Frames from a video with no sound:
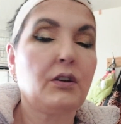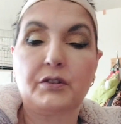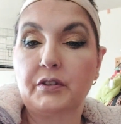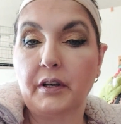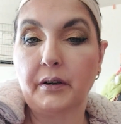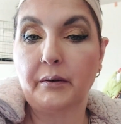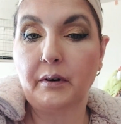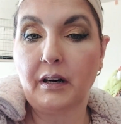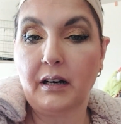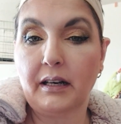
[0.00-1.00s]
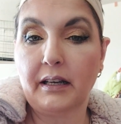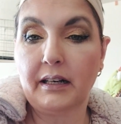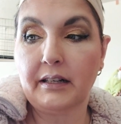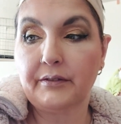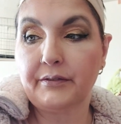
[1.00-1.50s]
so I
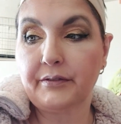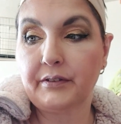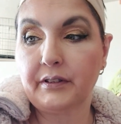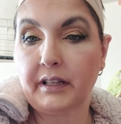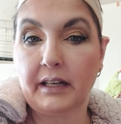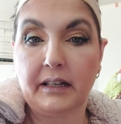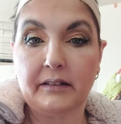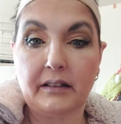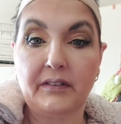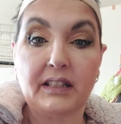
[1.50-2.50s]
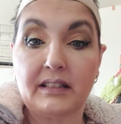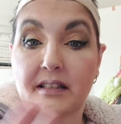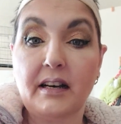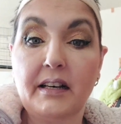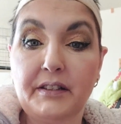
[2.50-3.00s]
have, yeah, I've had a
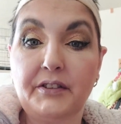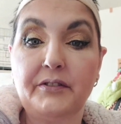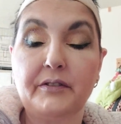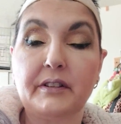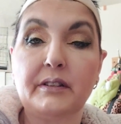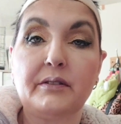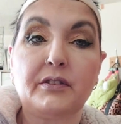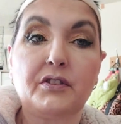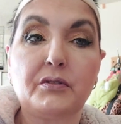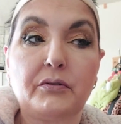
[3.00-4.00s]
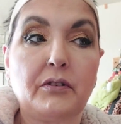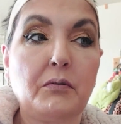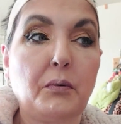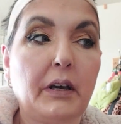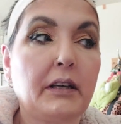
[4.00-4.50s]
tidy through, sort through
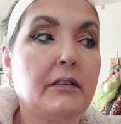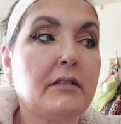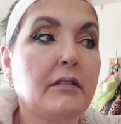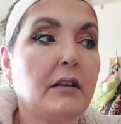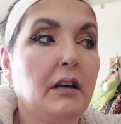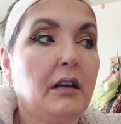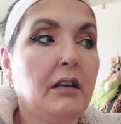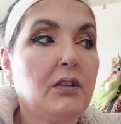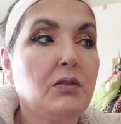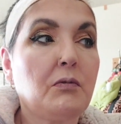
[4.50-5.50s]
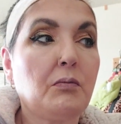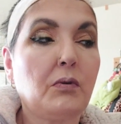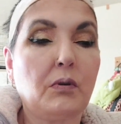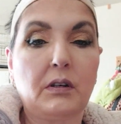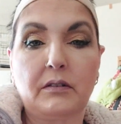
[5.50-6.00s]
my wigs. Some of the
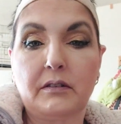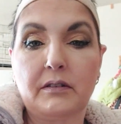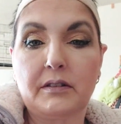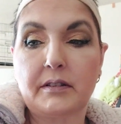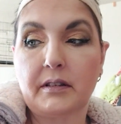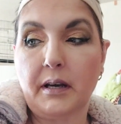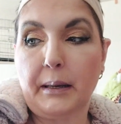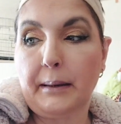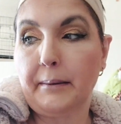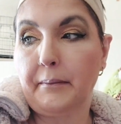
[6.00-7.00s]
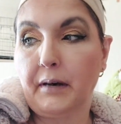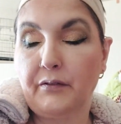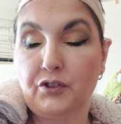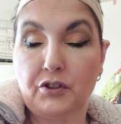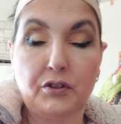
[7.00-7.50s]
ones um,
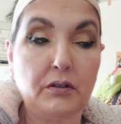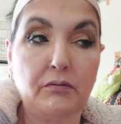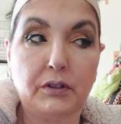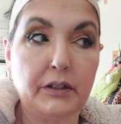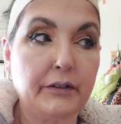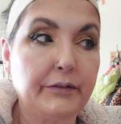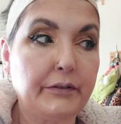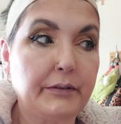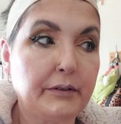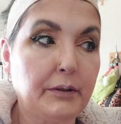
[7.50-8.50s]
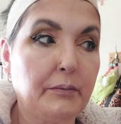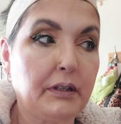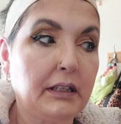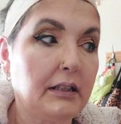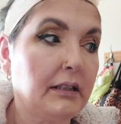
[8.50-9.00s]
I've just got rid of
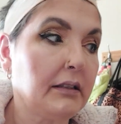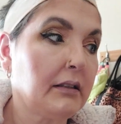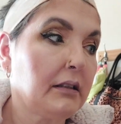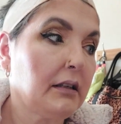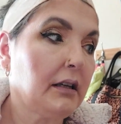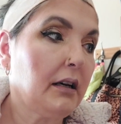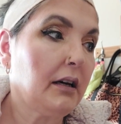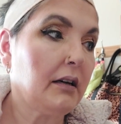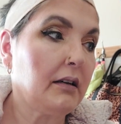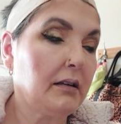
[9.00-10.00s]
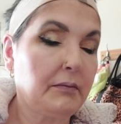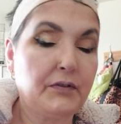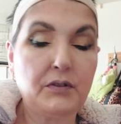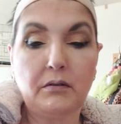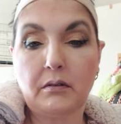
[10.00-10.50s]
completely. Um, I've
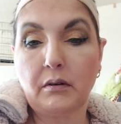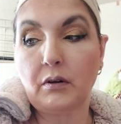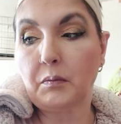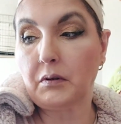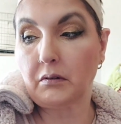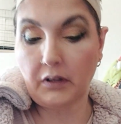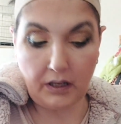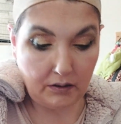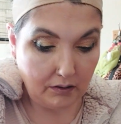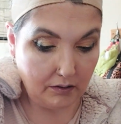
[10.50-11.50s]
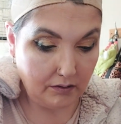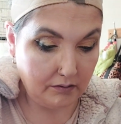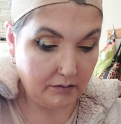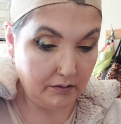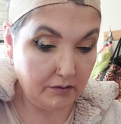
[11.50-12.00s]
still got a couple that are
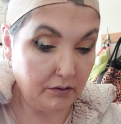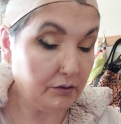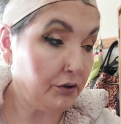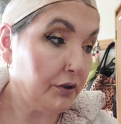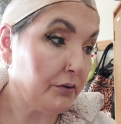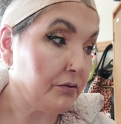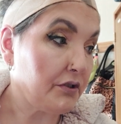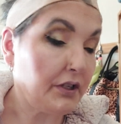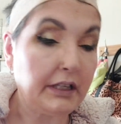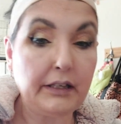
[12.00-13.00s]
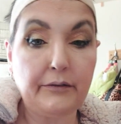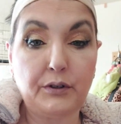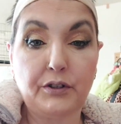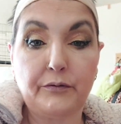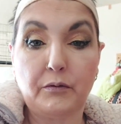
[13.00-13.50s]
not used yet,
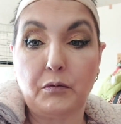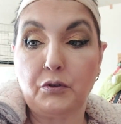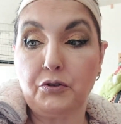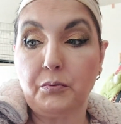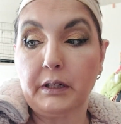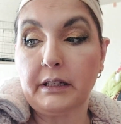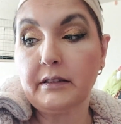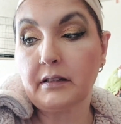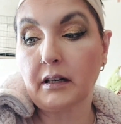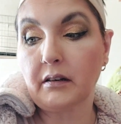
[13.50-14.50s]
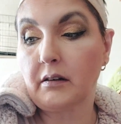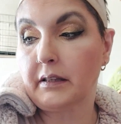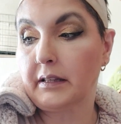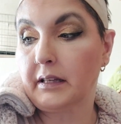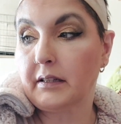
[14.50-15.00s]
which are from Lush Wigs that I got
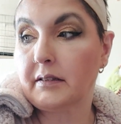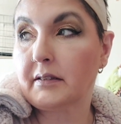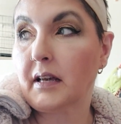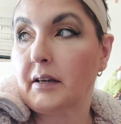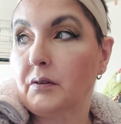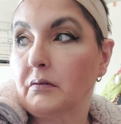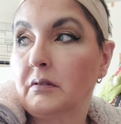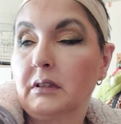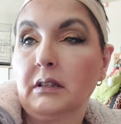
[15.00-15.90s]
in their sale.